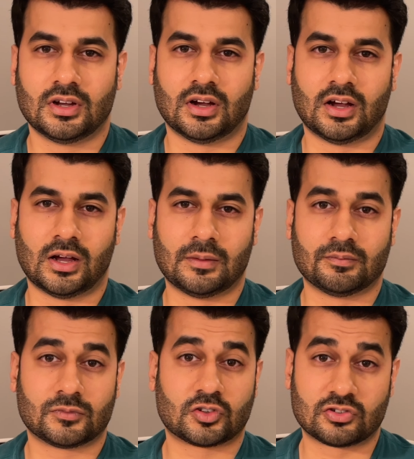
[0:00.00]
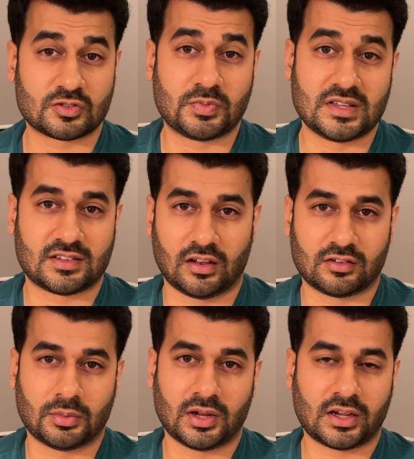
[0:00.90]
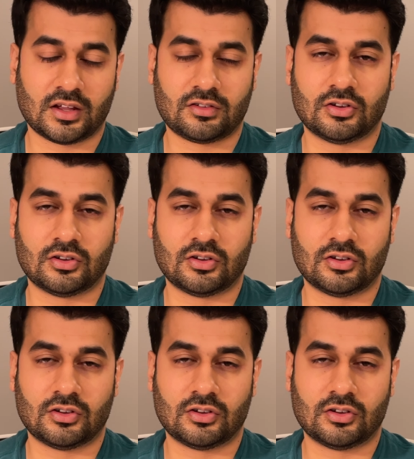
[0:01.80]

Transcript: So just be sensible, I guess,